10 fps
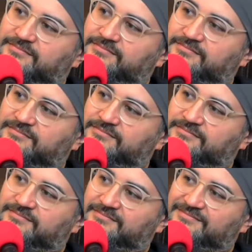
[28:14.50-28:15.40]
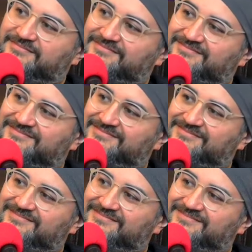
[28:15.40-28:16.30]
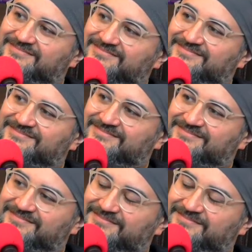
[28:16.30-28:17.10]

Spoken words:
The person shown says nothing.